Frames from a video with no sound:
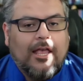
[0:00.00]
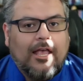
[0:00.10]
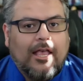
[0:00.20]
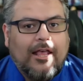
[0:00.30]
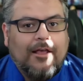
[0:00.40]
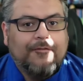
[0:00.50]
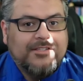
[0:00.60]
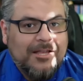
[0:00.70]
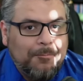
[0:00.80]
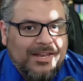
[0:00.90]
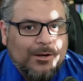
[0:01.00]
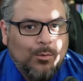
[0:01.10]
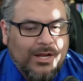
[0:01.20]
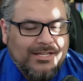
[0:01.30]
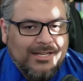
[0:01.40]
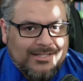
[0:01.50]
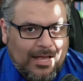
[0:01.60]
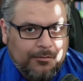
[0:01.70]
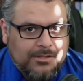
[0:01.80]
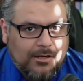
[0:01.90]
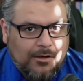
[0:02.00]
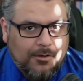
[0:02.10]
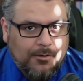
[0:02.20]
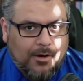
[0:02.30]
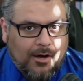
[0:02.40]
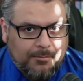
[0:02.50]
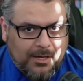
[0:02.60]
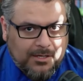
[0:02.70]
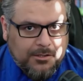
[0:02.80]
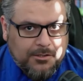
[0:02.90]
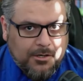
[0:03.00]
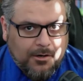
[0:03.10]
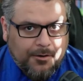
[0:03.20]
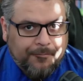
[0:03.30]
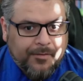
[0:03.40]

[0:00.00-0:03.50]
if somebody reaches out to you on Messenger